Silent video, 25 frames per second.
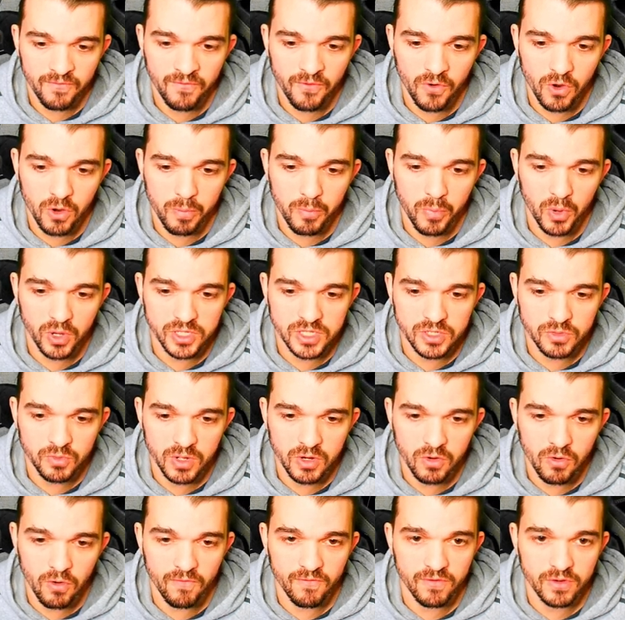4 points
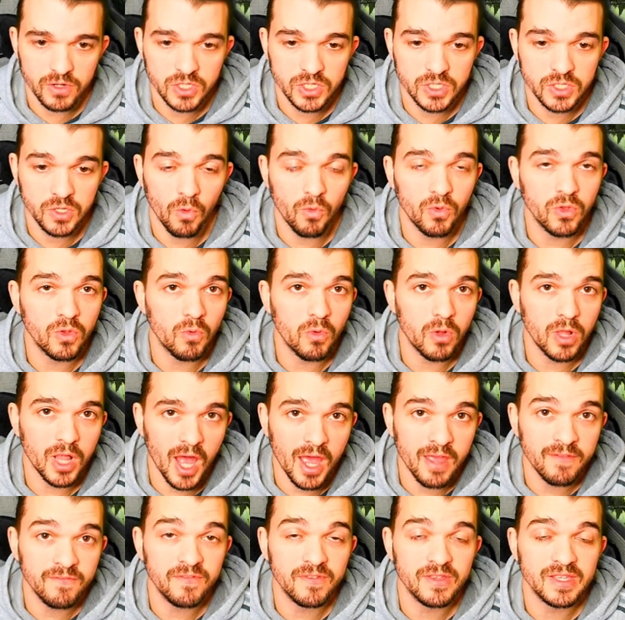recovered. So you
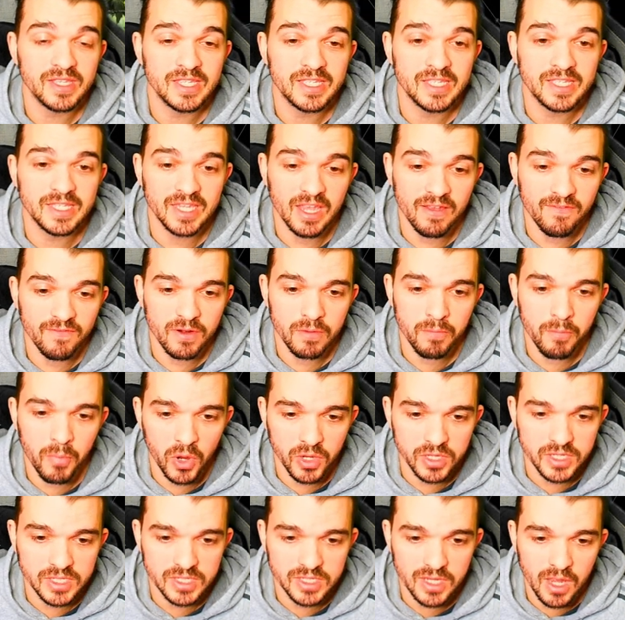will have 7
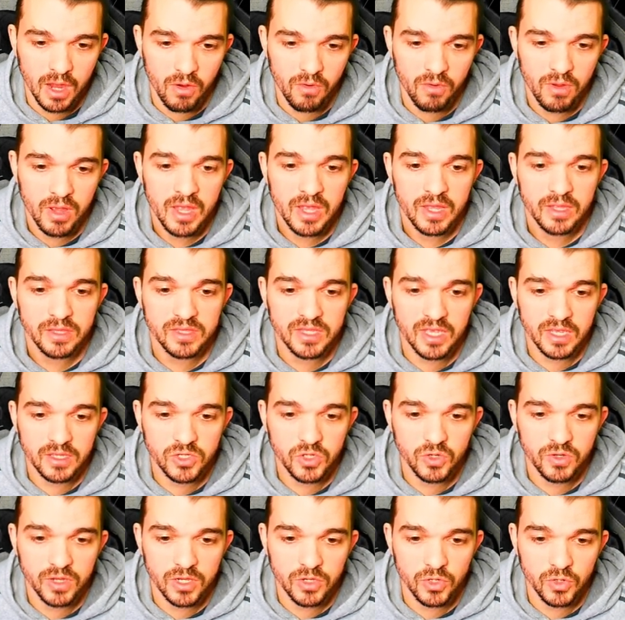points now
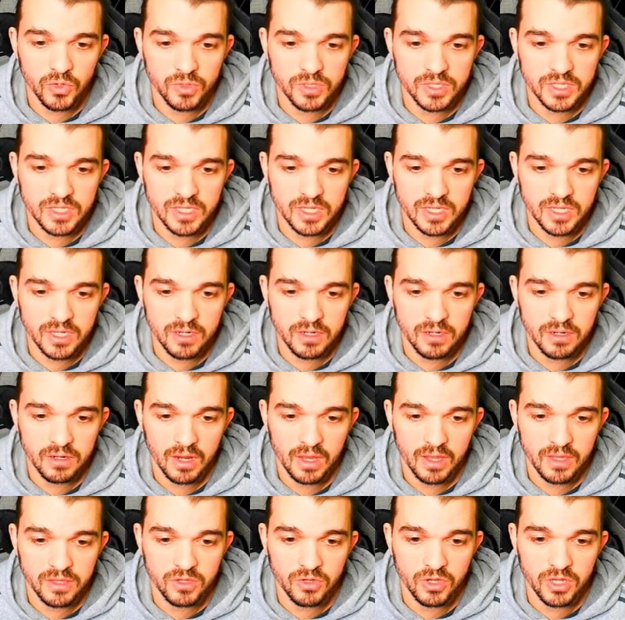that you can use
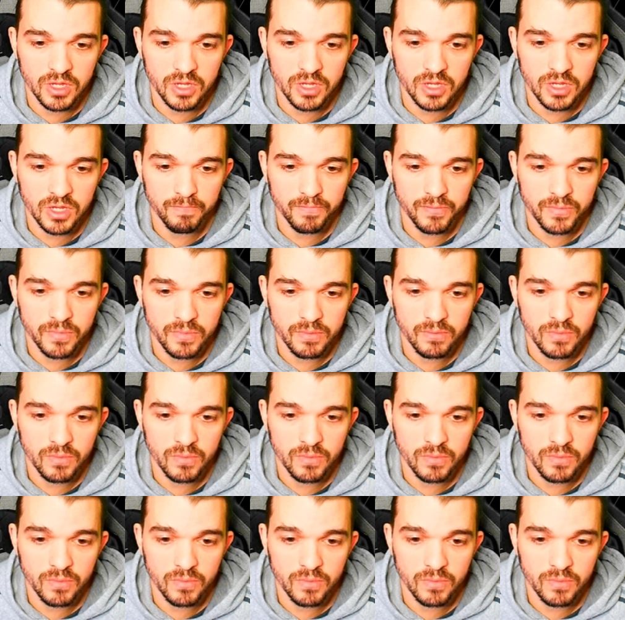here, and you're gonna